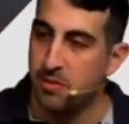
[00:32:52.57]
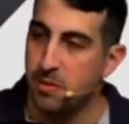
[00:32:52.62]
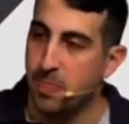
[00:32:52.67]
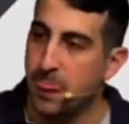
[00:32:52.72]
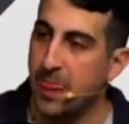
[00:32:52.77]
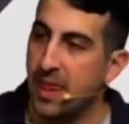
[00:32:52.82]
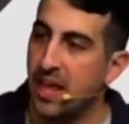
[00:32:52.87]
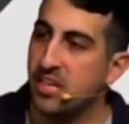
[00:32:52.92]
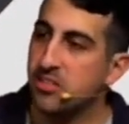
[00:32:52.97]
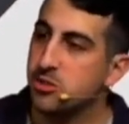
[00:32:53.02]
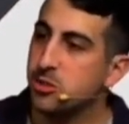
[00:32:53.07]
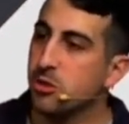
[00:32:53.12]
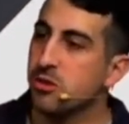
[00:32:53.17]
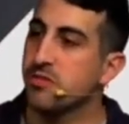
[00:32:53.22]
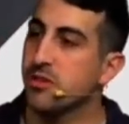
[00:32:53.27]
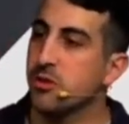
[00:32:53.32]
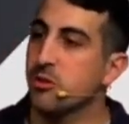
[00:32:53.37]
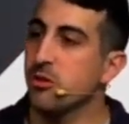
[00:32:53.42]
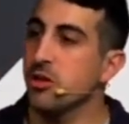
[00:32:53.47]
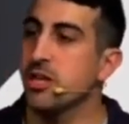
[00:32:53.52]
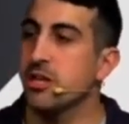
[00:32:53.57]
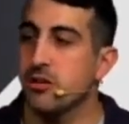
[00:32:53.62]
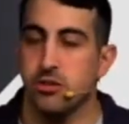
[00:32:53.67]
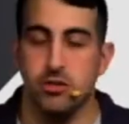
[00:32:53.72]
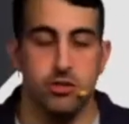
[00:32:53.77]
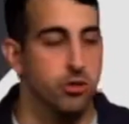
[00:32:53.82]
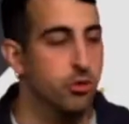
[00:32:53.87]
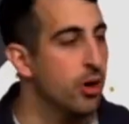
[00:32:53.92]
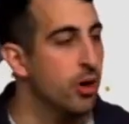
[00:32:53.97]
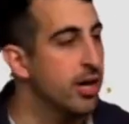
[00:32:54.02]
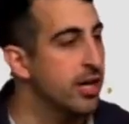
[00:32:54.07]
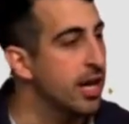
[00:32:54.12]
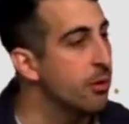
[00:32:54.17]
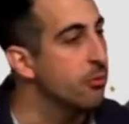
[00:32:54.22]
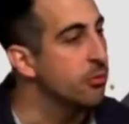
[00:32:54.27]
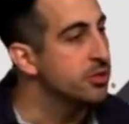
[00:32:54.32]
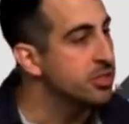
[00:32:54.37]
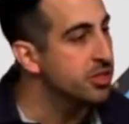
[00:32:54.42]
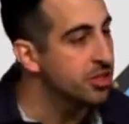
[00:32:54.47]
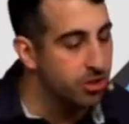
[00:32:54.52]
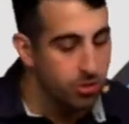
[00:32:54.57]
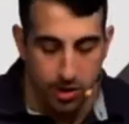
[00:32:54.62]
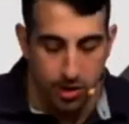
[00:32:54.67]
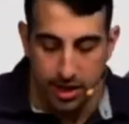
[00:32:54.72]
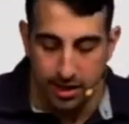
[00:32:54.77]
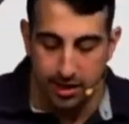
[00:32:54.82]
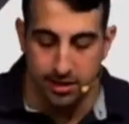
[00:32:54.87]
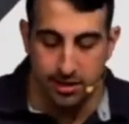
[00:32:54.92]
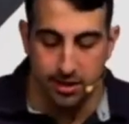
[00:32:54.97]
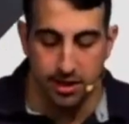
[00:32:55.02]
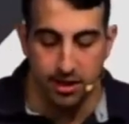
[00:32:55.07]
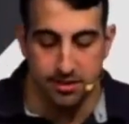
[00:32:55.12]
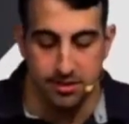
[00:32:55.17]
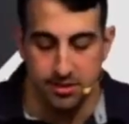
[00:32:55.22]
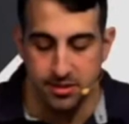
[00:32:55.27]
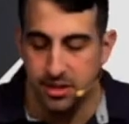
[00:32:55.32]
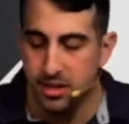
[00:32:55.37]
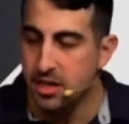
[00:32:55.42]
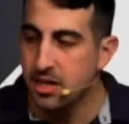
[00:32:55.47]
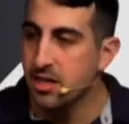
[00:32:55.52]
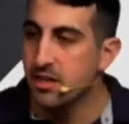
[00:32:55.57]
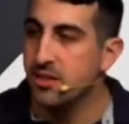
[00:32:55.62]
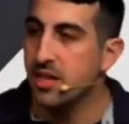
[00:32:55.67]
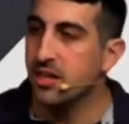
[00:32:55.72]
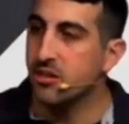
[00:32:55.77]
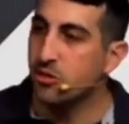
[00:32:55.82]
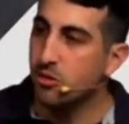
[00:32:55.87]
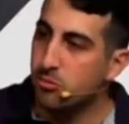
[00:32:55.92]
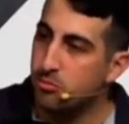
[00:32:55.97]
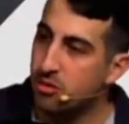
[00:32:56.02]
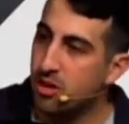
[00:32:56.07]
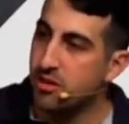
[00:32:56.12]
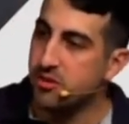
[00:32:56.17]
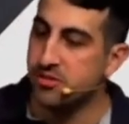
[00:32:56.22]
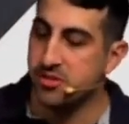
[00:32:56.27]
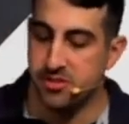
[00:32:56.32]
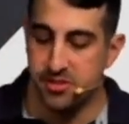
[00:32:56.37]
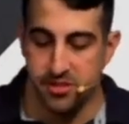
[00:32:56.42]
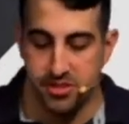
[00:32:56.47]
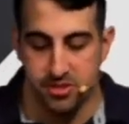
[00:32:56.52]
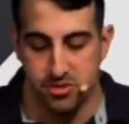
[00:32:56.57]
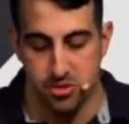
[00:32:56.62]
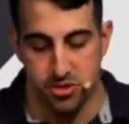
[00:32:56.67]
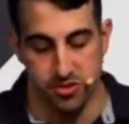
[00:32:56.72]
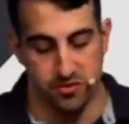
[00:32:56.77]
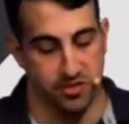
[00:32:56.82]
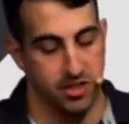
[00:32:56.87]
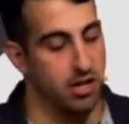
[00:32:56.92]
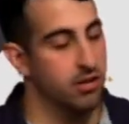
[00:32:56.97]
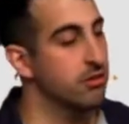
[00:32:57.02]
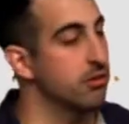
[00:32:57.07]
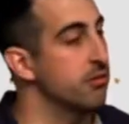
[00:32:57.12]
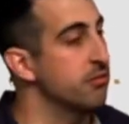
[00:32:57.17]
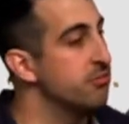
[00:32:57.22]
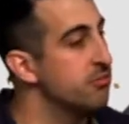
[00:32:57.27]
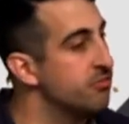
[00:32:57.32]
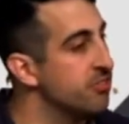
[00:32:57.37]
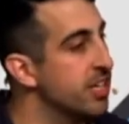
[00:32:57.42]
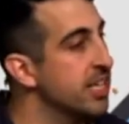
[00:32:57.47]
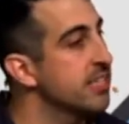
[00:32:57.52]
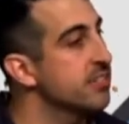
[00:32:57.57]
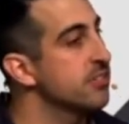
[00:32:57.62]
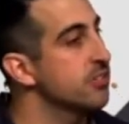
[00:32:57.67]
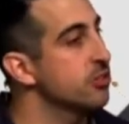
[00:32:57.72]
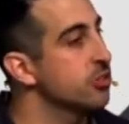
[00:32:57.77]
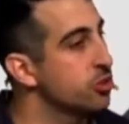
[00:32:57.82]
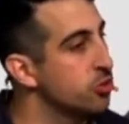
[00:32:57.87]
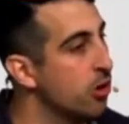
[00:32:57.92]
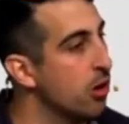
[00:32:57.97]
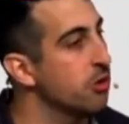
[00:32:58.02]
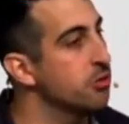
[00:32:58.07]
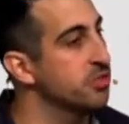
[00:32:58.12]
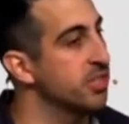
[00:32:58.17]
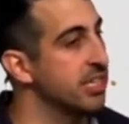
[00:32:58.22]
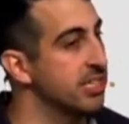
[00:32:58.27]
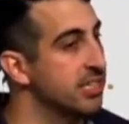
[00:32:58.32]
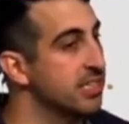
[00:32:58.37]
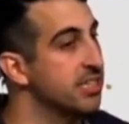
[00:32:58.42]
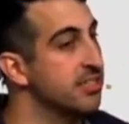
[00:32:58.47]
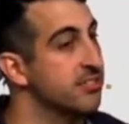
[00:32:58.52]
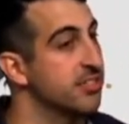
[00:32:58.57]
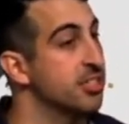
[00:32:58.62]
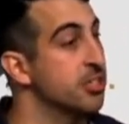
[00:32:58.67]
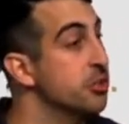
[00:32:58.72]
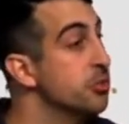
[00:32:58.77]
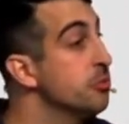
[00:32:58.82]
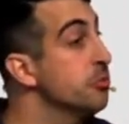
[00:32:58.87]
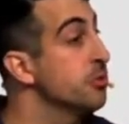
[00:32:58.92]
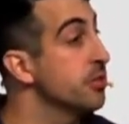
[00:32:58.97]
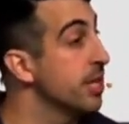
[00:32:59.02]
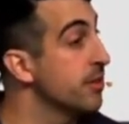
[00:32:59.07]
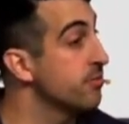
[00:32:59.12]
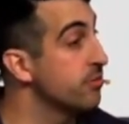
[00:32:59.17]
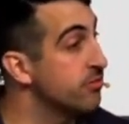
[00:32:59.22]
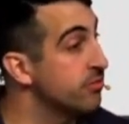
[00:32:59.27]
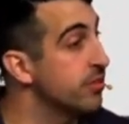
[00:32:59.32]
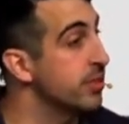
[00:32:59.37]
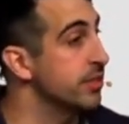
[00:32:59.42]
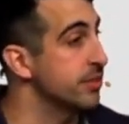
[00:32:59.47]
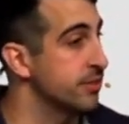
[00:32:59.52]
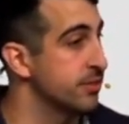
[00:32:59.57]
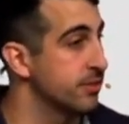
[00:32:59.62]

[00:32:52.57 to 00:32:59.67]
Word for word: And so, if you're here and you're white, I want you to recognize that your brothers and sisters of color face struggles like these that you will never face.